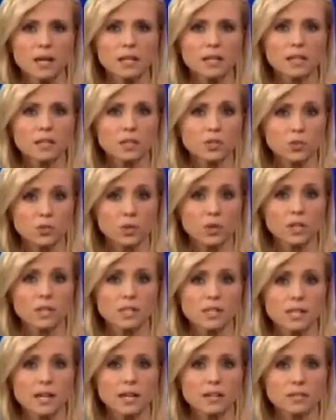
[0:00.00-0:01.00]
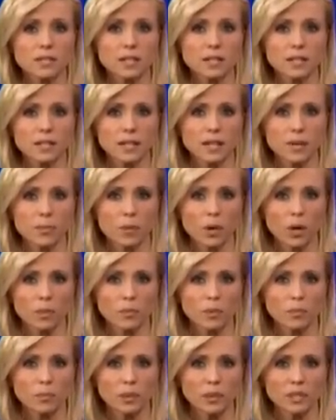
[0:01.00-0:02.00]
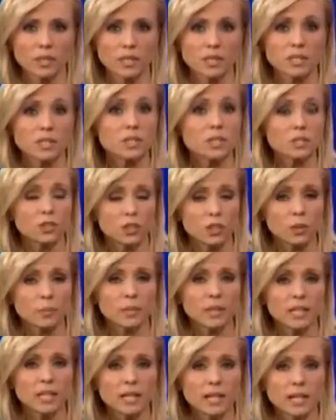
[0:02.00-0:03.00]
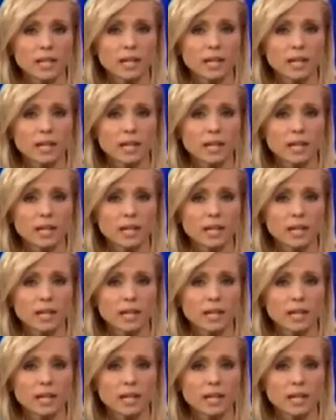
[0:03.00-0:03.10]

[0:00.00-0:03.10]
that destroyed a downtown L A apartment building to determine